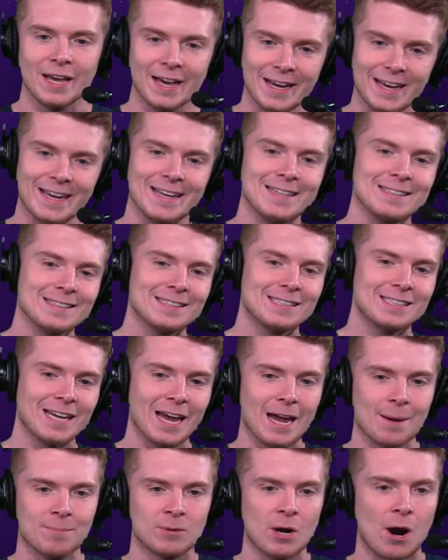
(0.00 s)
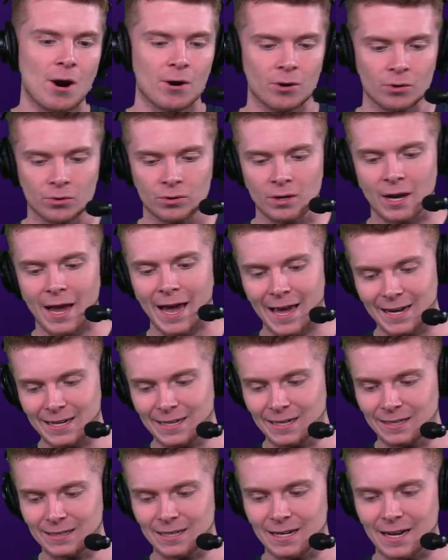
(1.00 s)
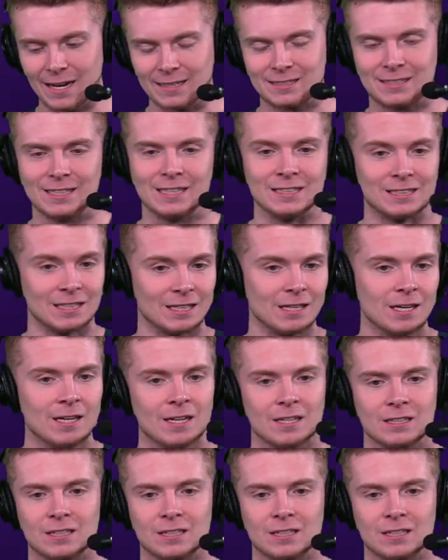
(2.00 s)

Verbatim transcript: in Sam Darnold heading in the next season?